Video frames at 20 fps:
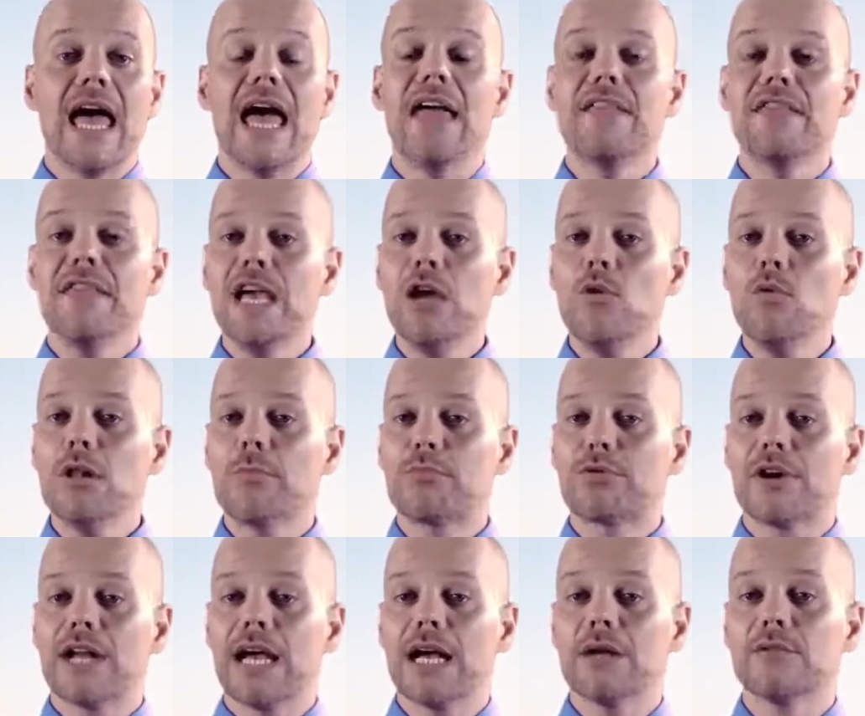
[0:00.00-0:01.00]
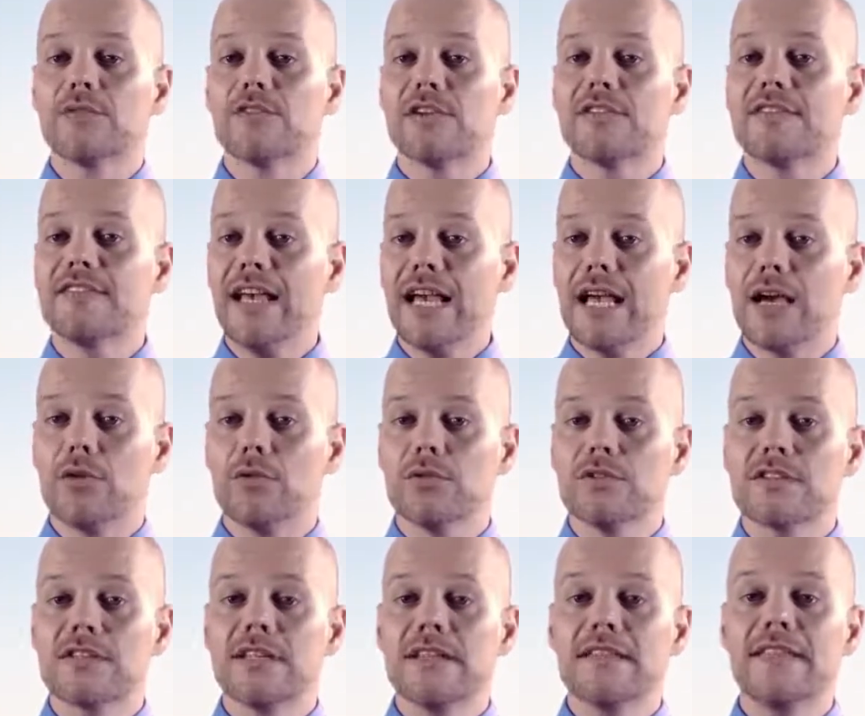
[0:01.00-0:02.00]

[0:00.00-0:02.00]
and they will pronounce a sound